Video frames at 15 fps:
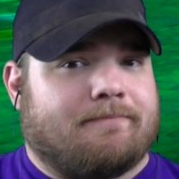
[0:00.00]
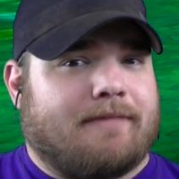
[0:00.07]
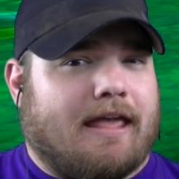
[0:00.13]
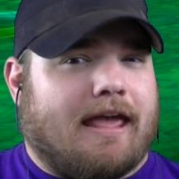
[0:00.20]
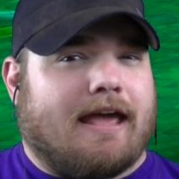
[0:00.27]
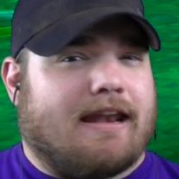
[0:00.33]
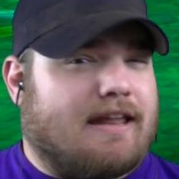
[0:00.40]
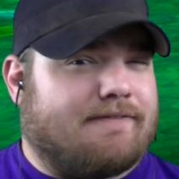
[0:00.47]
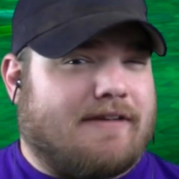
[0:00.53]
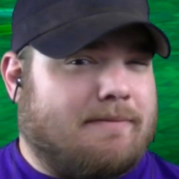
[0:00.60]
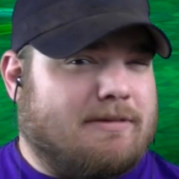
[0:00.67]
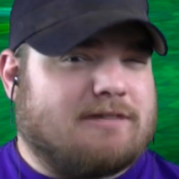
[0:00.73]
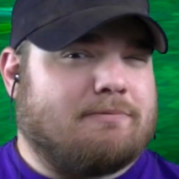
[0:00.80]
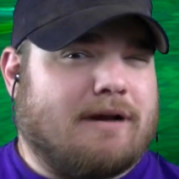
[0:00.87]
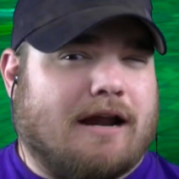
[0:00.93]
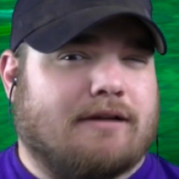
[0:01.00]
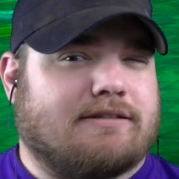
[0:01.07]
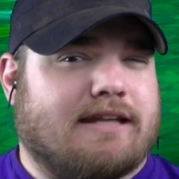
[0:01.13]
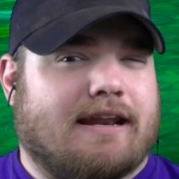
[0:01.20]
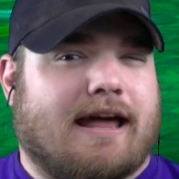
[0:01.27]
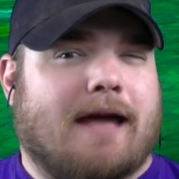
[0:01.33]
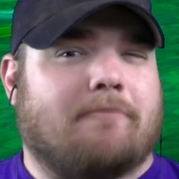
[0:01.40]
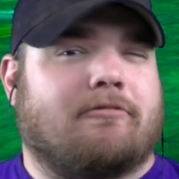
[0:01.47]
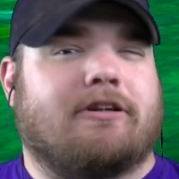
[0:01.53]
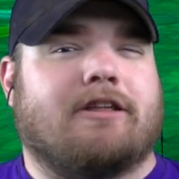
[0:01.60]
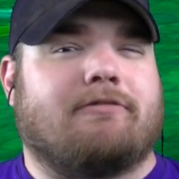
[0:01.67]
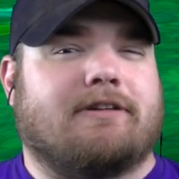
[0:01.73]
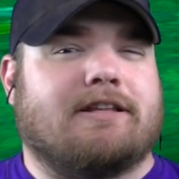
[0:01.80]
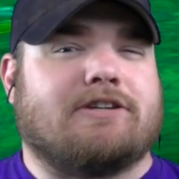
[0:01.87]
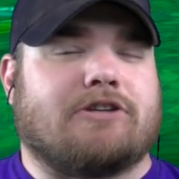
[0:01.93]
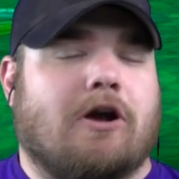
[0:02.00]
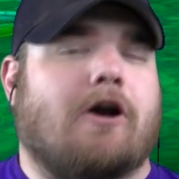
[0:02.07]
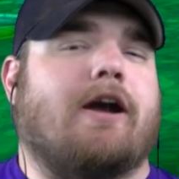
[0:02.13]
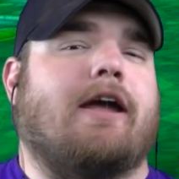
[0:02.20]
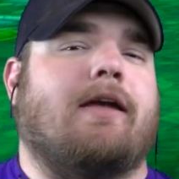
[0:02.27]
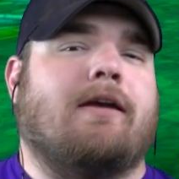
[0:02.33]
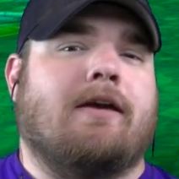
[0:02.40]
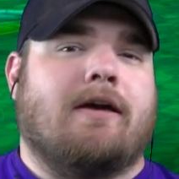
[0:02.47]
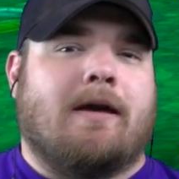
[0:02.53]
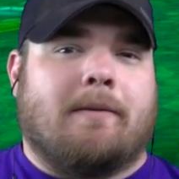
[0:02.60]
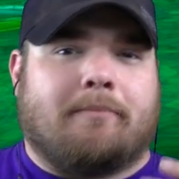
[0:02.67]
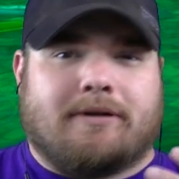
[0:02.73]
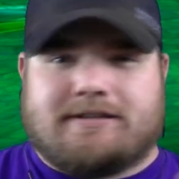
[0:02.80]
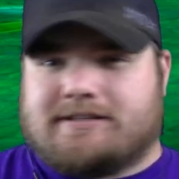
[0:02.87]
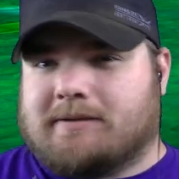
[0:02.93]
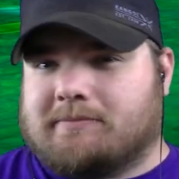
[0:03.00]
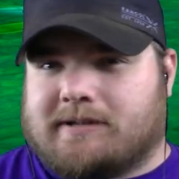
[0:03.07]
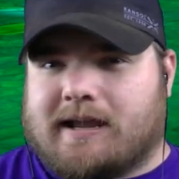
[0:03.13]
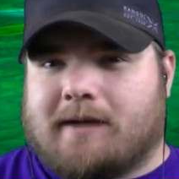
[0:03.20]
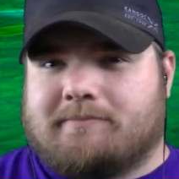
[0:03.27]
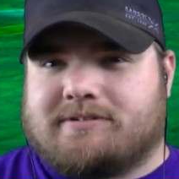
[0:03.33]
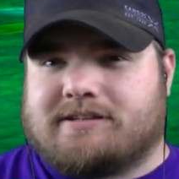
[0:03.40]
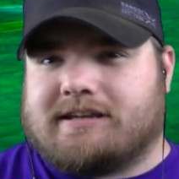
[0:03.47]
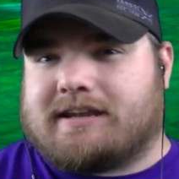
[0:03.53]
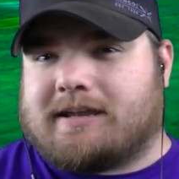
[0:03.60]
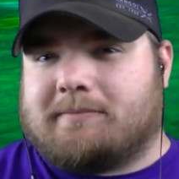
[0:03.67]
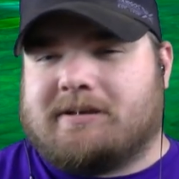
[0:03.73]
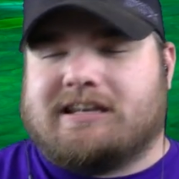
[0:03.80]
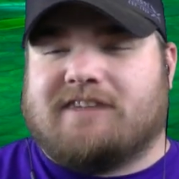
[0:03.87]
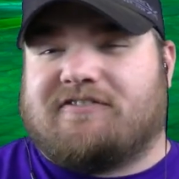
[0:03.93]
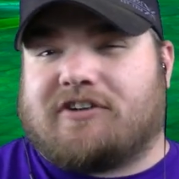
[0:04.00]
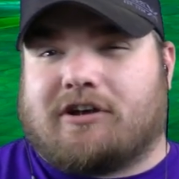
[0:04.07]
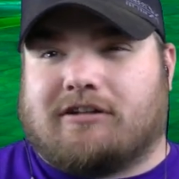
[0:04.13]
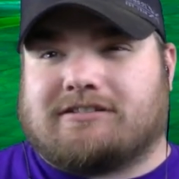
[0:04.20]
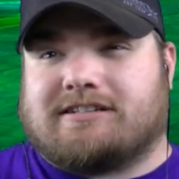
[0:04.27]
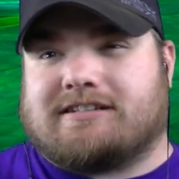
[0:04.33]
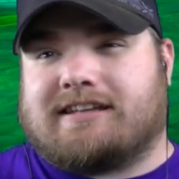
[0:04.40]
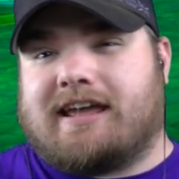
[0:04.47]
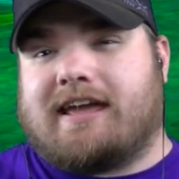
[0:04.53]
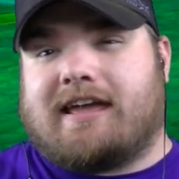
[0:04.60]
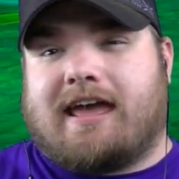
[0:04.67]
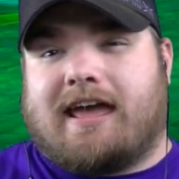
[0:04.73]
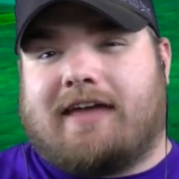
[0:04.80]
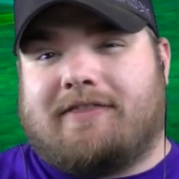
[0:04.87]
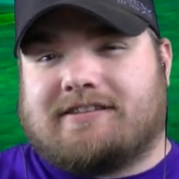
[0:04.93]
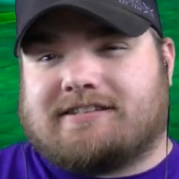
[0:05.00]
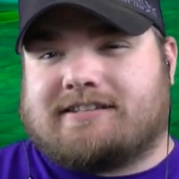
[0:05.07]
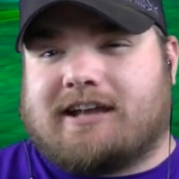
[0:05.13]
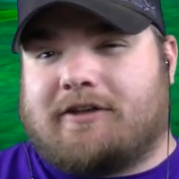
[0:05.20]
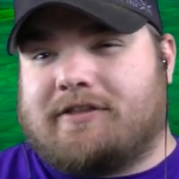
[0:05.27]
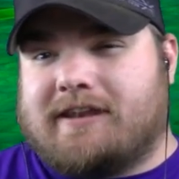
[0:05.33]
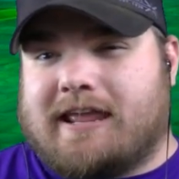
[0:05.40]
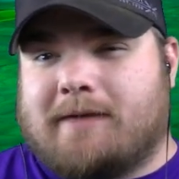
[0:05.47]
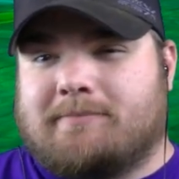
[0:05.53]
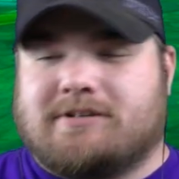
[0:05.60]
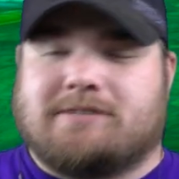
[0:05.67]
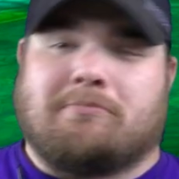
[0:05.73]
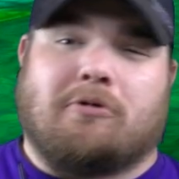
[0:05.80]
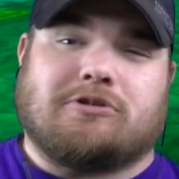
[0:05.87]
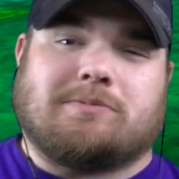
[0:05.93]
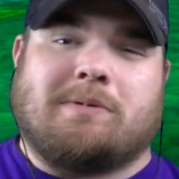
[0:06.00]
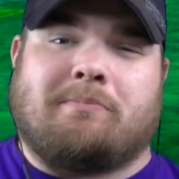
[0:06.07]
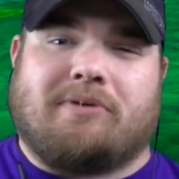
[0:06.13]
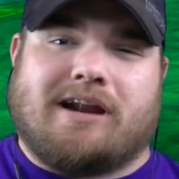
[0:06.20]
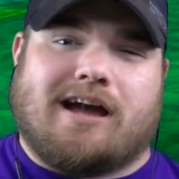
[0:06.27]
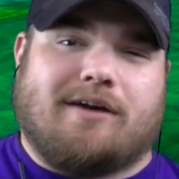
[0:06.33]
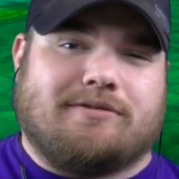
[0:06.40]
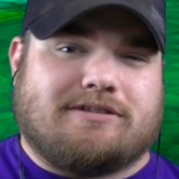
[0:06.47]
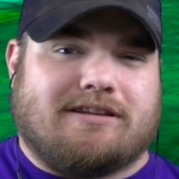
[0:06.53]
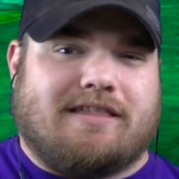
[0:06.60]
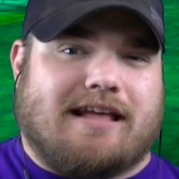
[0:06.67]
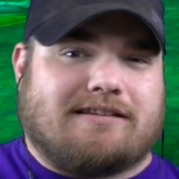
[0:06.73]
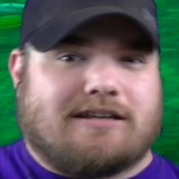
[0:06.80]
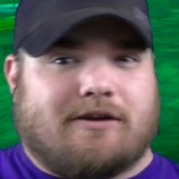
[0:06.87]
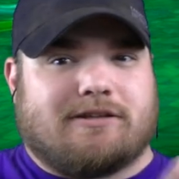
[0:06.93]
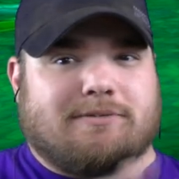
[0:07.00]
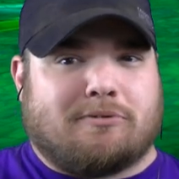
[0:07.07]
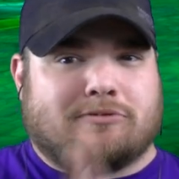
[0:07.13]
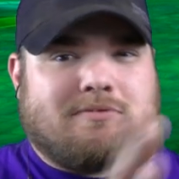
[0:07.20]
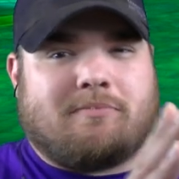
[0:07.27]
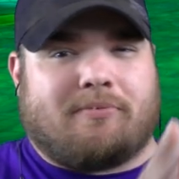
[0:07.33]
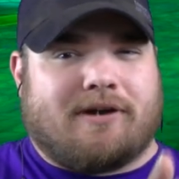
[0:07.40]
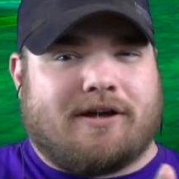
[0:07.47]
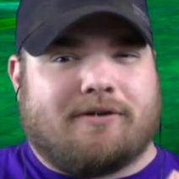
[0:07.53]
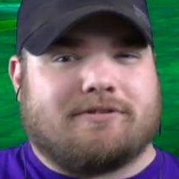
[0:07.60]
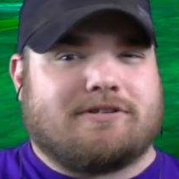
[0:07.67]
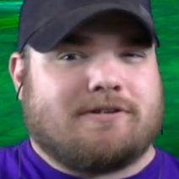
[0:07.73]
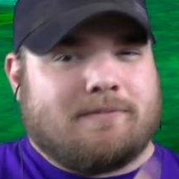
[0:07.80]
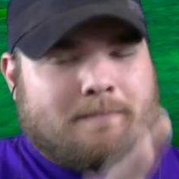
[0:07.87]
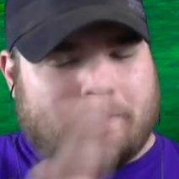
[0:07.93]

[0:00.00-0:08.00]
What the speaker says: And if I mispronounce that, I'm really sorry, but sometimes it can be difficult to say, hey, this is how the name is supposed to be pronounced, and that's how it's supposed to be pronounced.